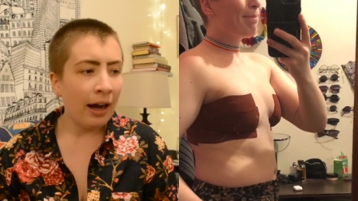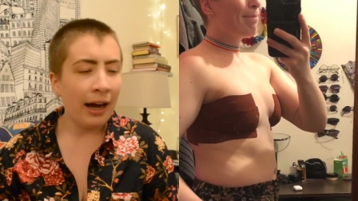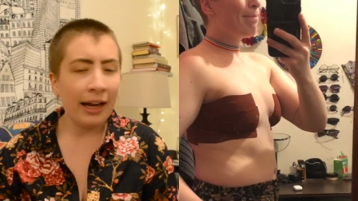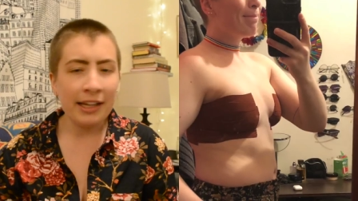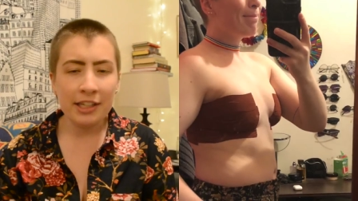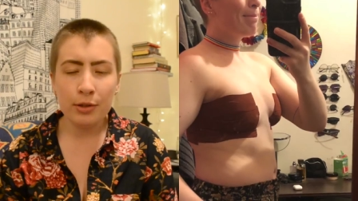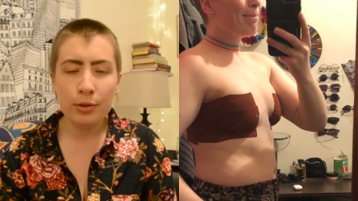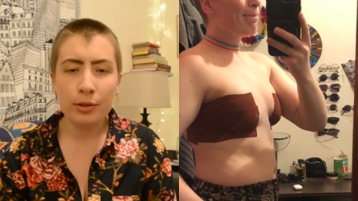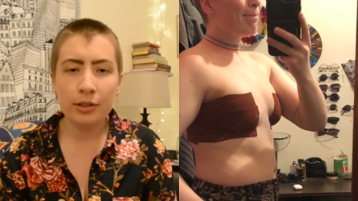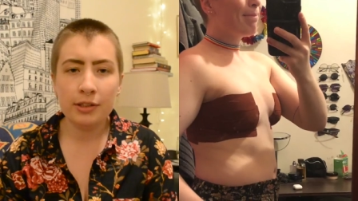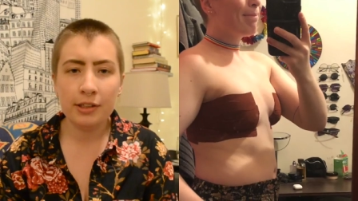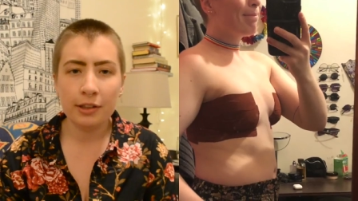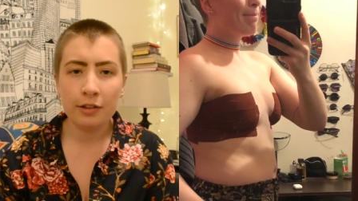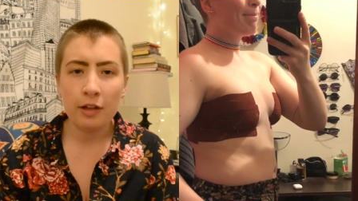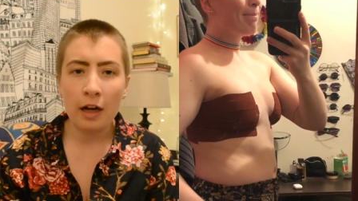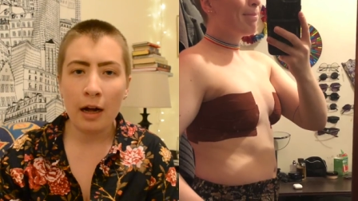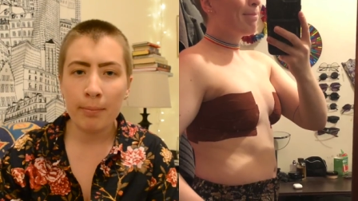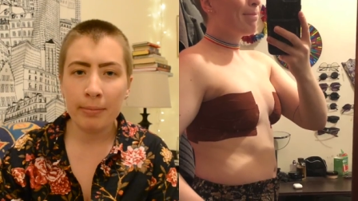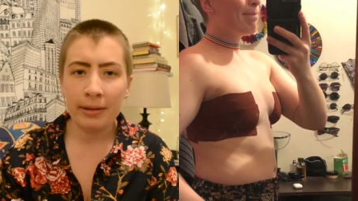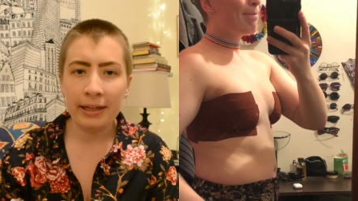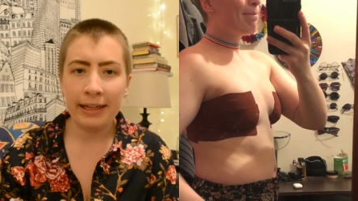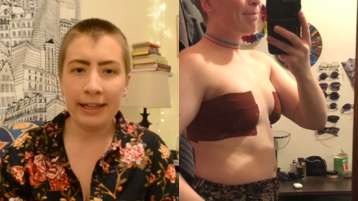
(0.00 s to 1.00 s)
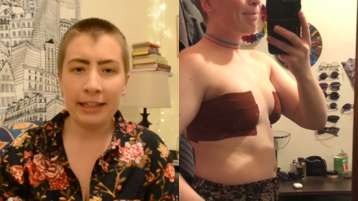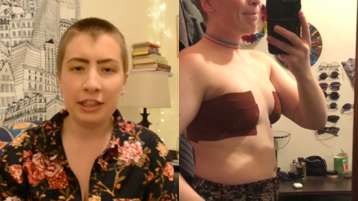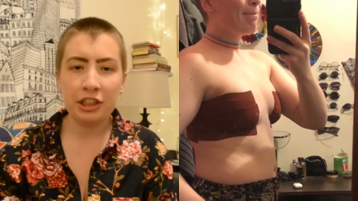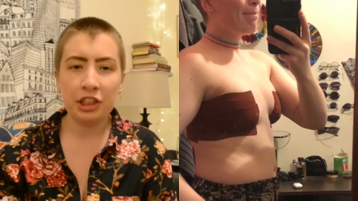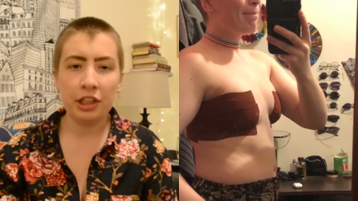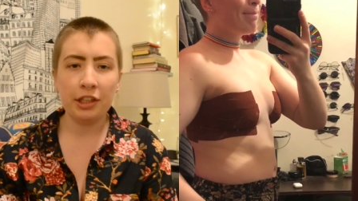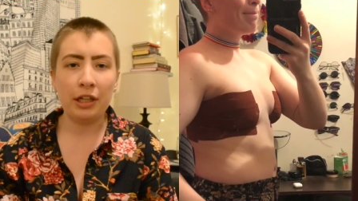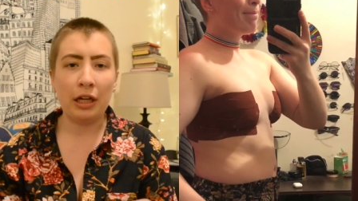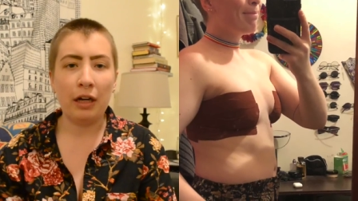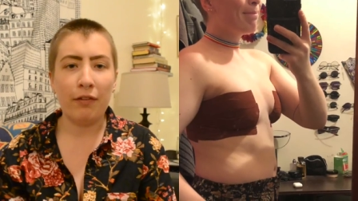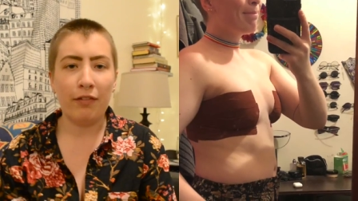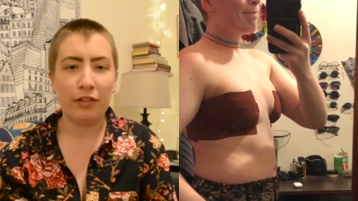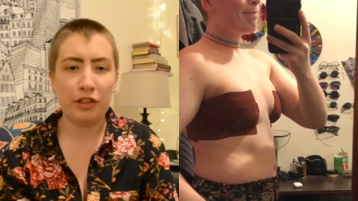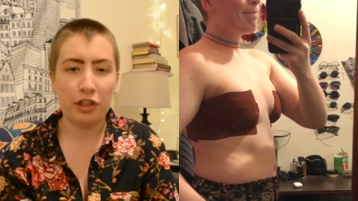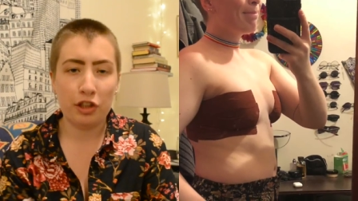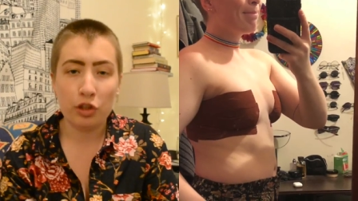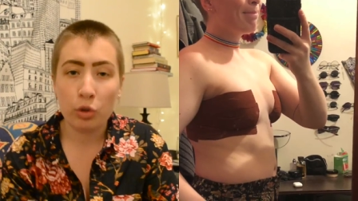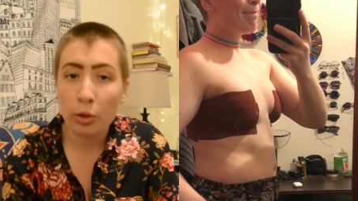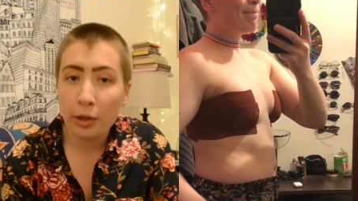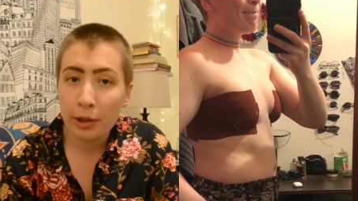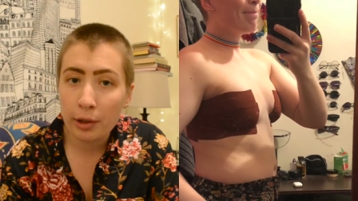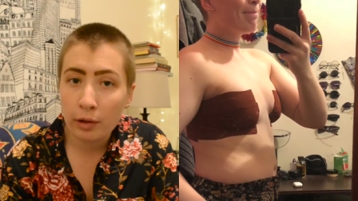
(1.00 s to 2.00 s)
I used a combination of a
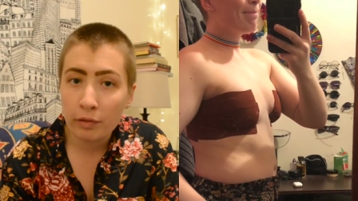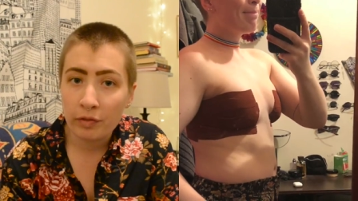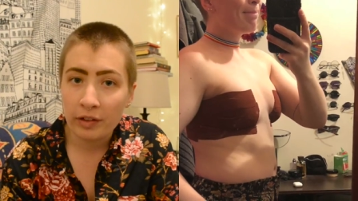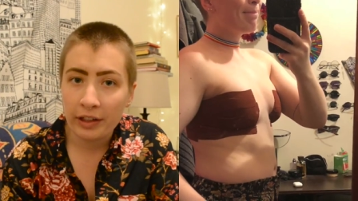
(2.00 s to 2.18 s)
tutorial